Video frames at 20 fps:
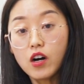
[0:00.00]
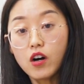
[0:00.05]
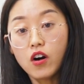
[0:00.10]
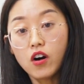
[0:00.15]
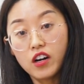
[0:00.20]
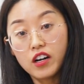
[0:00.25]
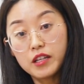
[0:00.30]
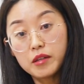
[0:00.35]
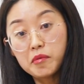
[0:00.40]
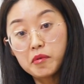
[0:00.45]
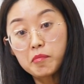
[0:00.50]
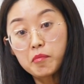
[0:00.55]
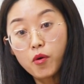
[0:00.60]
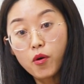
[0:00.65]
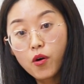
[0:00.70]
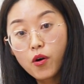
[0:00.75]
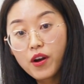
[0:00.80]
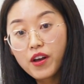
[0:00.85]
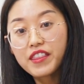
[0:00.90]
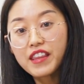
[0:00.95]
or a little bit
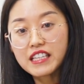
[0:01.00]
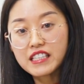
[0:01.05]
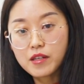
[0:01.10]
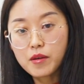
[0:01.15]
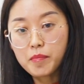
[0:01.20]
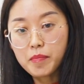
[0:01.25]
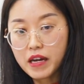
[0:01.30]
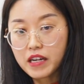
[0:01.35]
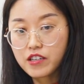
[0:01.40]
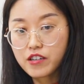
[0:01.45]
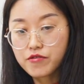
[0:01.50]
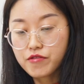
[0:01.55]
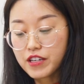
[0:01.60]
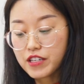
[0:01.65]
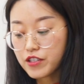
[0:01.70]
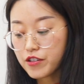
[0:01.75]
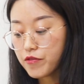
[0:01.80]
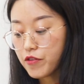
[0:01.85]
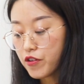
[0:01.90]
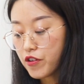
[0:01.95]
more, that's a better
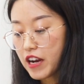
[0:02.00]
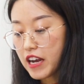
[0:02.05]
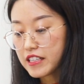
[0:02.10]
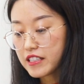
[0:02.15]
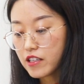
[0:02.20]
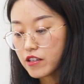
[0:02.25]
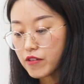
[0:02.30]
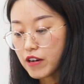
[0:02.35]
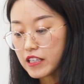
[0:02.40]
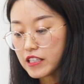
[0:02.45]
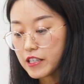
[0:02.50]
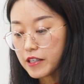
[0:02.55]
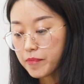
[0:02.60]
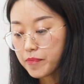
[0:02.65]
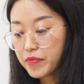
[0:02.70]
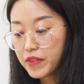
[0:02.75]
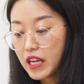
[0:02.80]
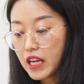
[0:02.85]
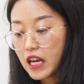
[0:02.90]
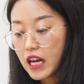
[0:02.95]
range for your essay writing.
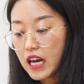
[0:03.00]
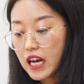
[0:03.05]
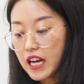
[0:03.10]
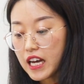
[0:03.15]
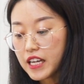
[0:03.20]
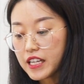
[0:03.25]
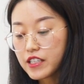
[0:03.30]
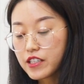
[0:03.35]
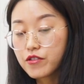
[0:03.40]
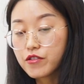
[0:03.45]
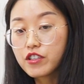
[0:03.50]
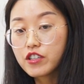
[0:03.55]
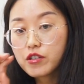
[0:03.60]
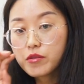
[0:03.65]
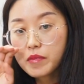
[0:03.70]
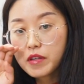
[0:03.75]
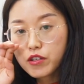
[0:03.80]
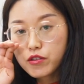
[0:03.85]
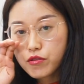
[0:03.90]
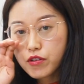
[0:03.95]
And you need
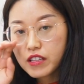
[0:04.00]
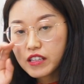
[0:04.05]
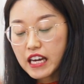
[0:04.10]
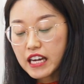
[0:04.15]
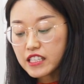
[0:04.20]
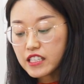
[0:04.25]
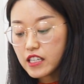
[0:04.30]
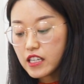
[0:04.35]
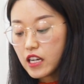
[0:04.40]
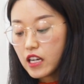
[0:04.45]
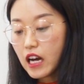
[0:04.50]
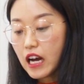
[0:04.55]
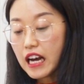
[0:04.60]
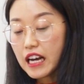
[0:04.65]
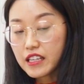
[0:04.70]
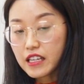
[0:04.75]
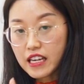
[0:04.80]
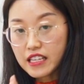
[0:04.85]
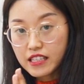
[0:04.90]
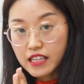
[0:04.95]
to make sure that,
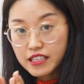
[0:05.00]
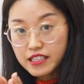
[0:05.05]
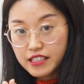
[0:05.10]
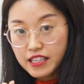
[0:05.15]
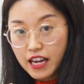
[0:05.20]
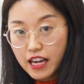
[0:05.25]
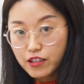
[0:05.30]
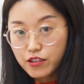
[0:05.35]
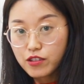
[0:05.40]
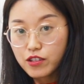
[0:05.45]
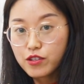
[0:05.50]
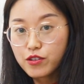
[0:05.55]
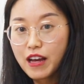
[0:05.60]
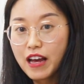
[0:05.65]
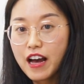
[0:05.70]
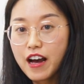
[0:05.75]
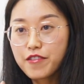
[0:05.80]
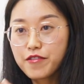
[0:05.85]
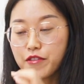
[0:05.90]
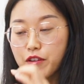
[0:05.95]
as I said, you need to
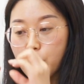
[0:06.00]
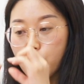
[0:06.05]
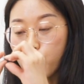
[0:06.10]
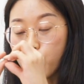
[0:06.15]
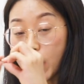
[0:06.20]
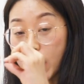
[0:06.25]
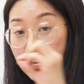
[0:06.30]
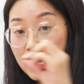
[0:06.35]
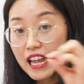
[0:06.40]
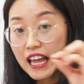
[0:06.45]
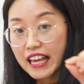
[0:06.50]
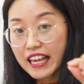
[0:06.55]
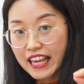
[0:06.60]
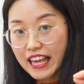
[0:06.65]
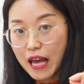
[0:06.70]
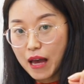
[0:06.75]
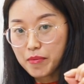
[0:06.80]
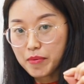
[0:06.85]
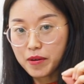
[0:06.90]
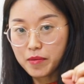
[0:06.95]
have 1 line
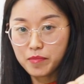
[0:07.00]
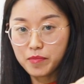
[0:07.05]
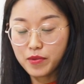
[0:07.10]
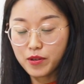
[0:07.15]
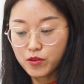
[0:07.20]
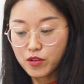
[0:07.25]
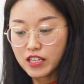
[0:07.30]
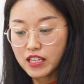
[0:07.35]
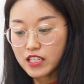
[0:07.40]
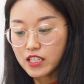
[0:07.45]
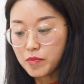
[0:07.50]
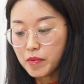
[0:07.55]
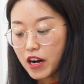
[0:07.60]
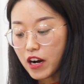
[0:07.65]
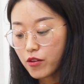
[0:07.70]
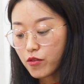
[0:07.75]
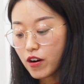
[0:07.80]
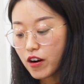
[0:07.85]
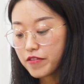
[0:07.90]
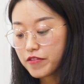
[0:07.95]
gap in between each
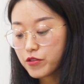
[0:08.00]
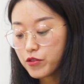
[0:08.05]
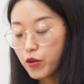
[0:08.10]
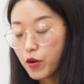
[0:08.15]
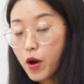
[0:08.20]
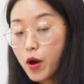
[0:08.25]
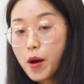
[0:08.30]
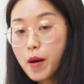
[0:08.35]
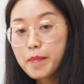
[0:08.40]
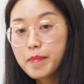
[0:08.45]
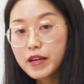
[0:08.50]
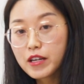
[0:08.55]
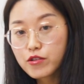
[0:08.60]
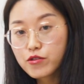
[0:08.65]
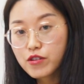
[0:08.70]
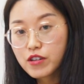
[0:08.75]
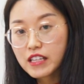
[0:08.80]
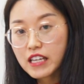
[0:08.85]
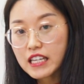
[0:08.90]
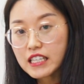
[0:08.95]
paragraph. So make
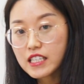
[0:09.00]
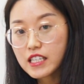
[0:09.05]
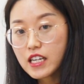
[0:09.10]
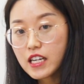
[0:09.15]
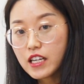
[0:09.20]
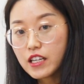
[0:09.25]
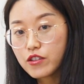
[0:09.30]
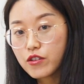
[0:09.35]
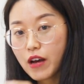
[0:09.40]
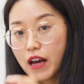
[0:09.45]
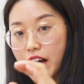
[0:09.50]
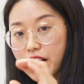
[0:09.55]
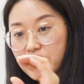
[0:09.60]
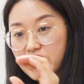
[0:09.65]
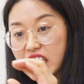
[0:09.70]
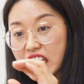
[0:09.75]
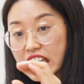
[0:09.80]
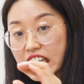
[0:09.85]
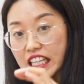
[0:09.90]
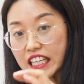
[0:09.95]
sure that you
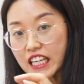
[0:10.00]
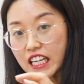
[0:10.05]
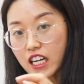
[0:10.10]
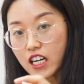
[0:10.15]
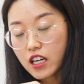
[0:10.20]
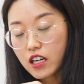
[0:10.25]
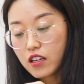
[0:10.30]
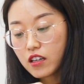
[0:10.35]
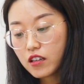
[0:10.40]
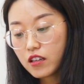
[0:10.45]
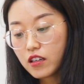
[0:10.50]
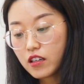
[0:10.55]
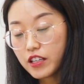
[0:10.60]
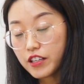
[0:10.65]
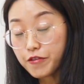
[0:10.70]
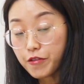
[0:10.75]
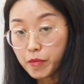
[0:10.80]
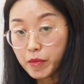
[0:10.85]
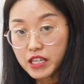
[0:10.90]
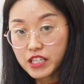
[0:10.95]
have clear
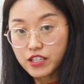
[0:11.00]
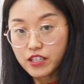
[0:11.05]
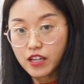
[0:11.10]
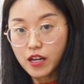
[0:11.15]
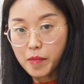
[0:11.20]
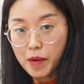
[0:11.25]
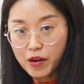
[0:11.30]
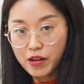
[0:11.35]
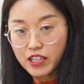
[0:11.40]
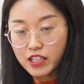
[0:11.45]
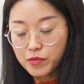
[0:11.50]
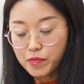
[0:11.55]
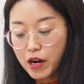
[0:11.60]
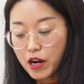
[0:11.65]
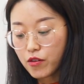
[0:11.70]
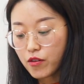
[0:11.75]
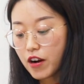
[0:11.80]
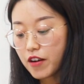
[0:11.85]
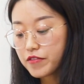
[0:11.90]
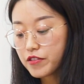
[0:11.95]
information about each
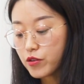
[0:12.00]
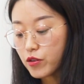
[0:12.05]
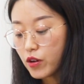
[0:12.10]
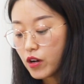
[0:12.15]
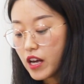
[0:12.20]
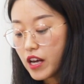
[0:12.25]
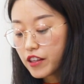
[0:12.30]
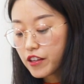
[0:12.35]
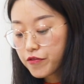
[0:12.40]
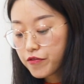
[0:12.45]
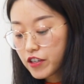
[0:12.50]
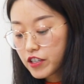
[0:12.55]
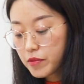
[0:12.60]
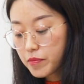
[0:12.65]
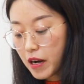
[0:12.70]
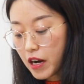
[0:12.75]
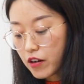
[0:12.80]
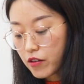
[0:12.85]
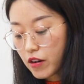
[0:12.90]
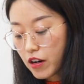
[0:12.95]
paragraph. So the first
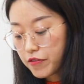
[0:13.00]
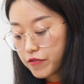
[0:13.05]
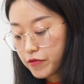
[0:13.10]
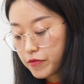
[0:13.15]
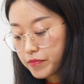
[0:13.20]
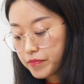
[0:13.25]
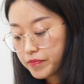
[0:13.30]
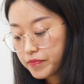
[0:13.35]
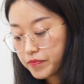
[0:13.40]
paragraph,